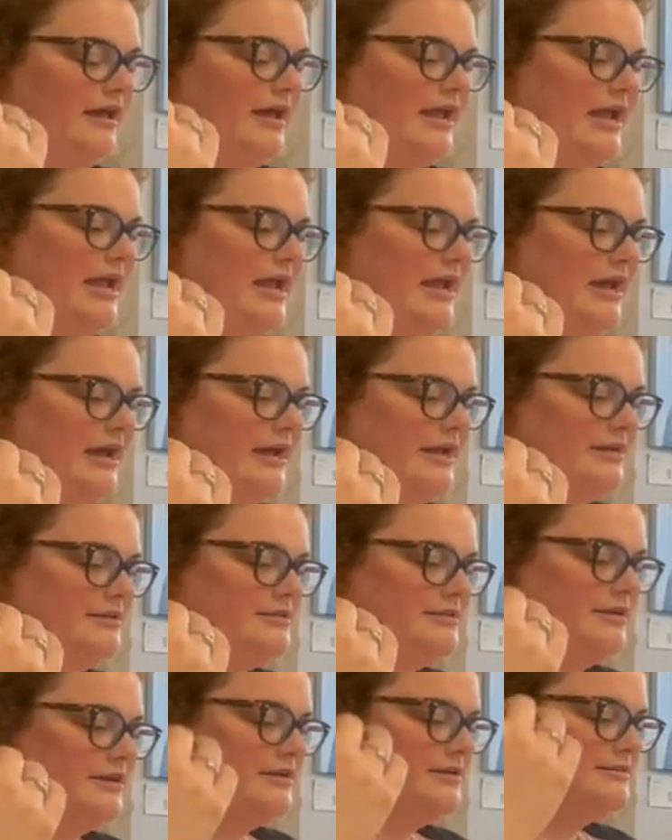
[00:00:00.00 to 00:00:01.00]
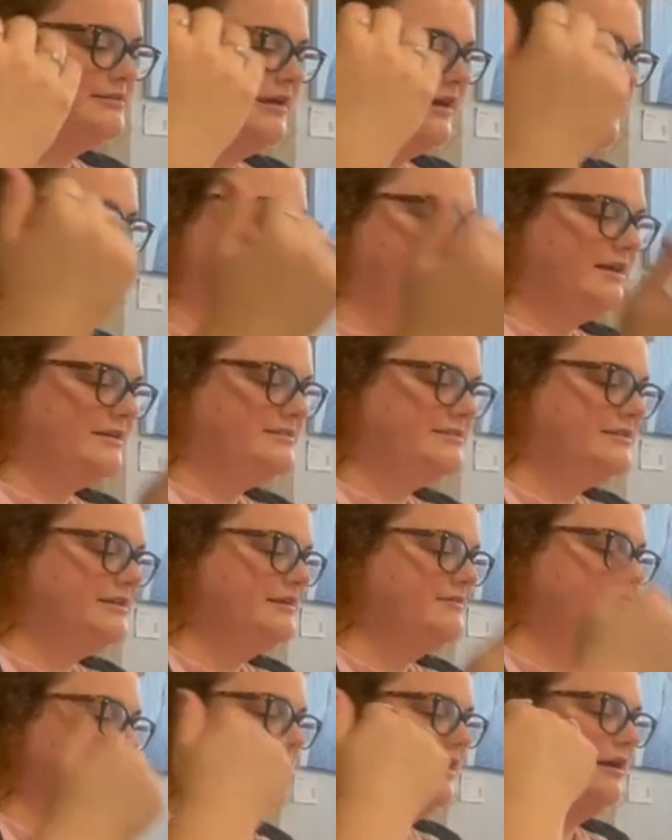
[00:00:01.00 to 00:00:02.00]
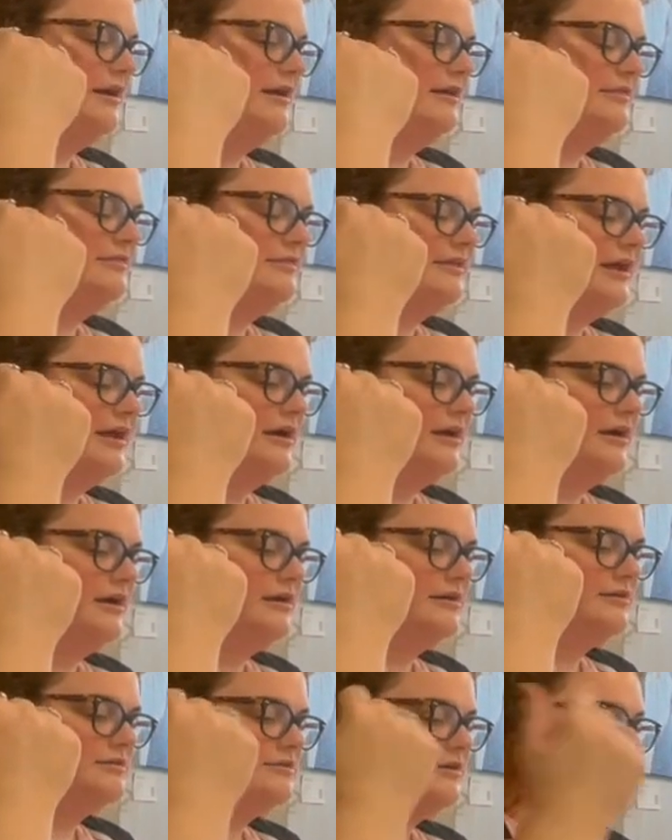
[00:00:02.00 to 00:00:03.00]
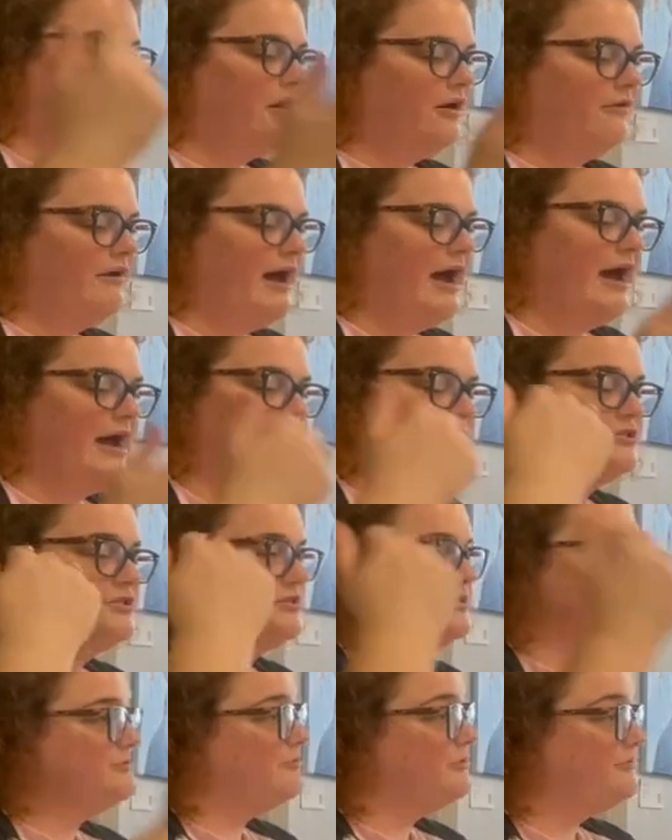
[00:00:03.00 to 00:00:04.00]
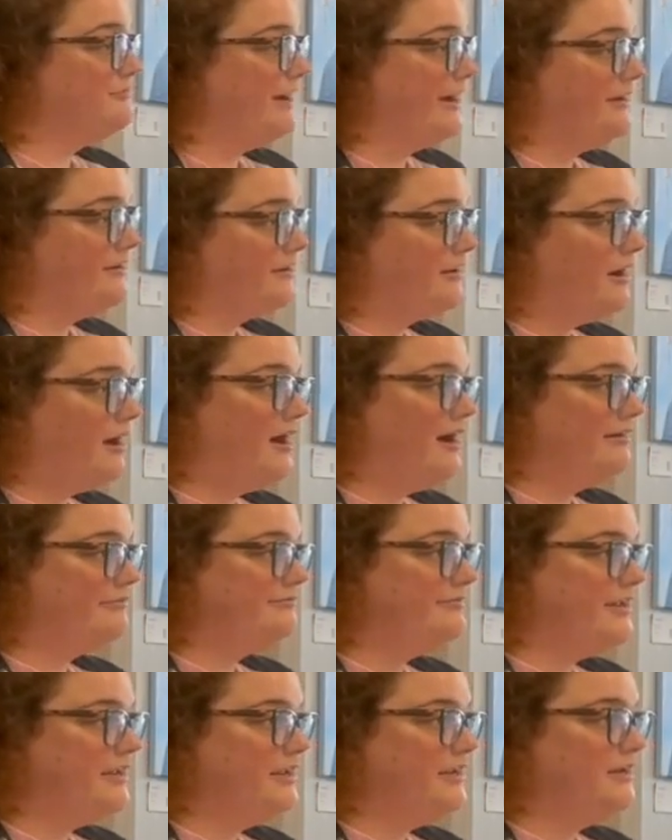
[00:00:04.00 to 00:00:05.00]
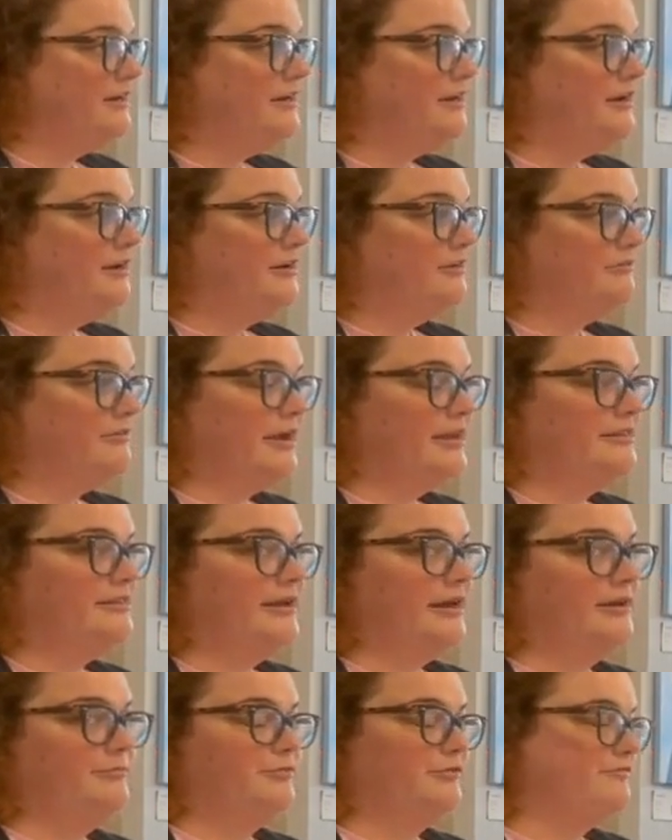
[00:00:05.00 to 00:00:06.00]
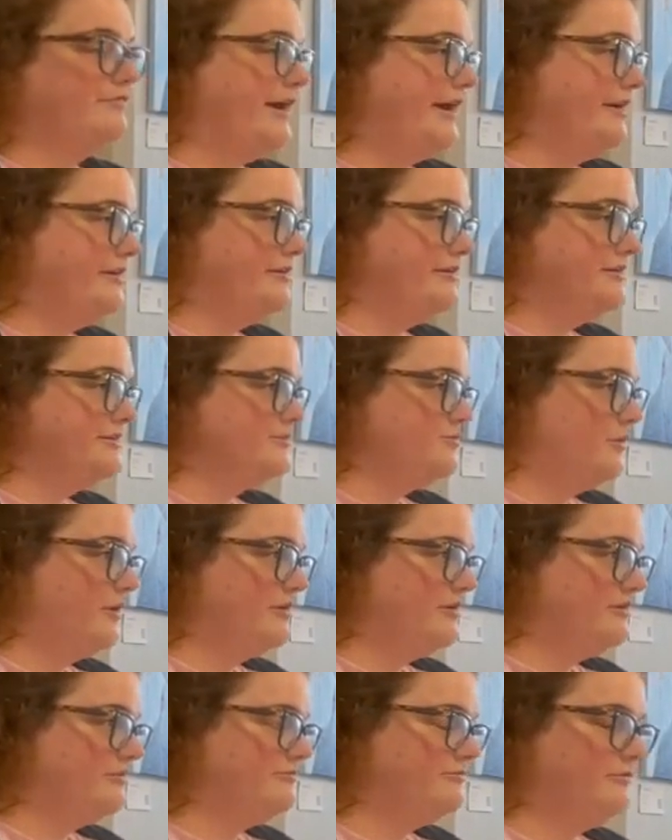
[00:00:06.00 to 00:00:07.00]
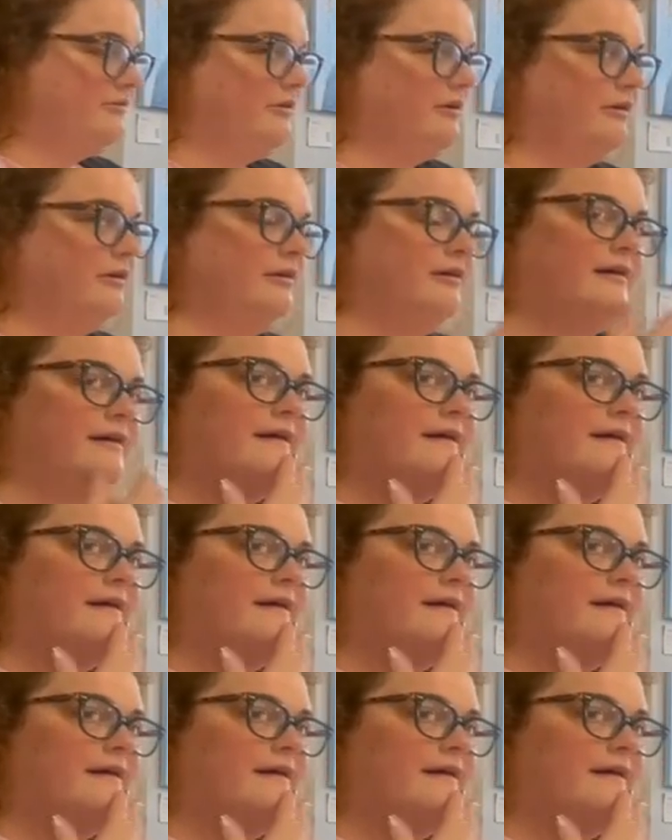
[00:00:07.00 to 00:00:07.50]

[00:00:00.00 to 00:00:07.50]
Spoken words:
and there's like Festiva, there's Cohatch, there's Provider Coffee right there. Provider is wonderful.